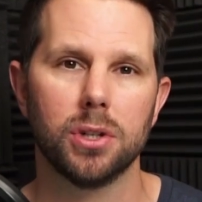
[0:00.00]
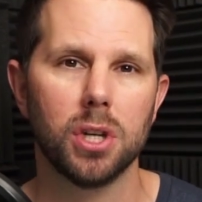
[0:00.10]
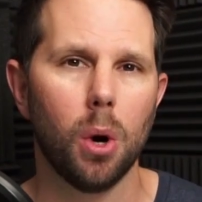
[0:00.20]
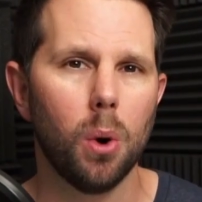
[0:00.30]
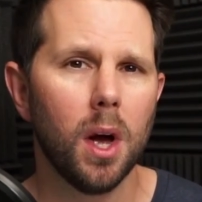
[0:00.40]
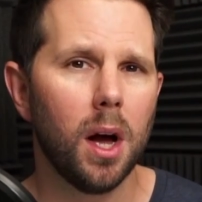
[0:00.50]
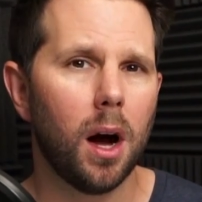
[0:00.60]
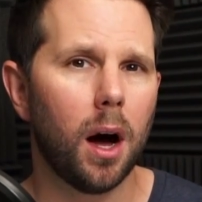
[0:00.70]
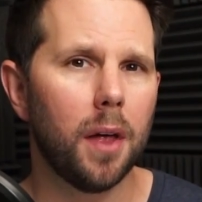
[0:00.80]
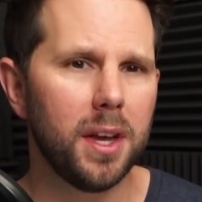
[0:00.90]
So
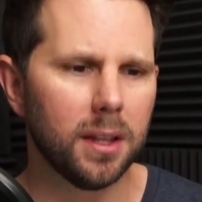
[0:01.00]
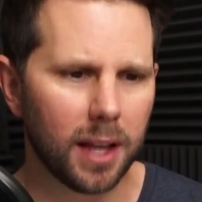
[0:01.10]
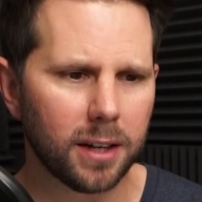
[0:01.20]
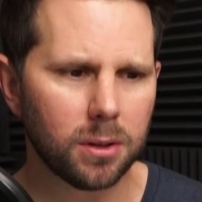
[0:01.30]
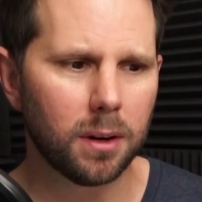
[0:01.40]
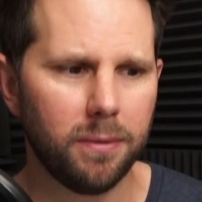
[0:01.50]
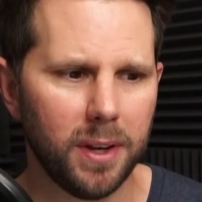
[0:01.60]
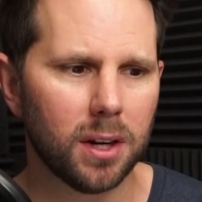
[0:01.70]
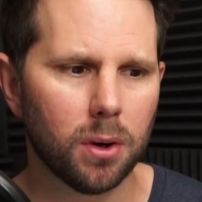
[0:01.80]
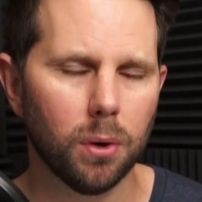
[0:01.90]
the electric
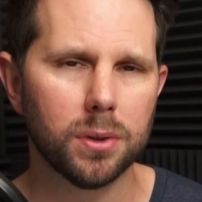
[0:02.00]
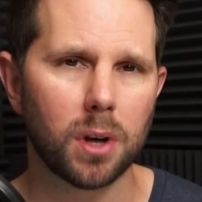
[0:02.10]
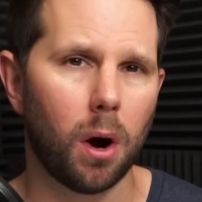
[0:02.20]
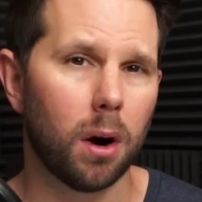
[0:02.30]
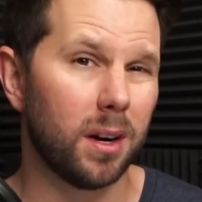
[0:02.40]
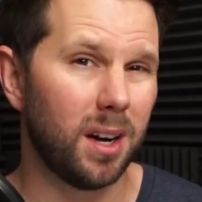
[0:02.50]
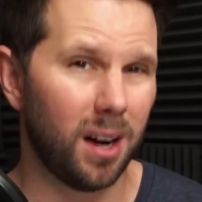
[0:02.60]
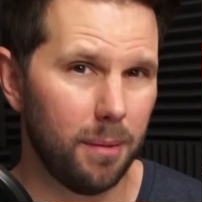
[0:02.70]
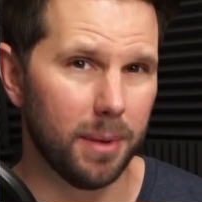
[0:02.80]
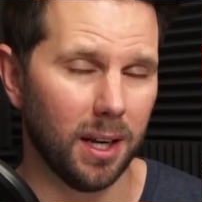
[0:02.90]
vehicles are
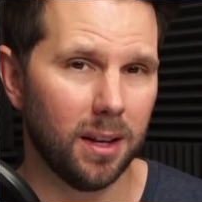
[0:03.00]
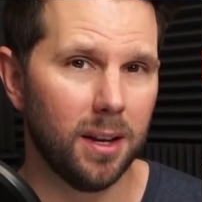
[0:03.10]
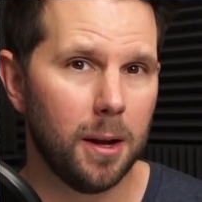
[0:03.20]
coming.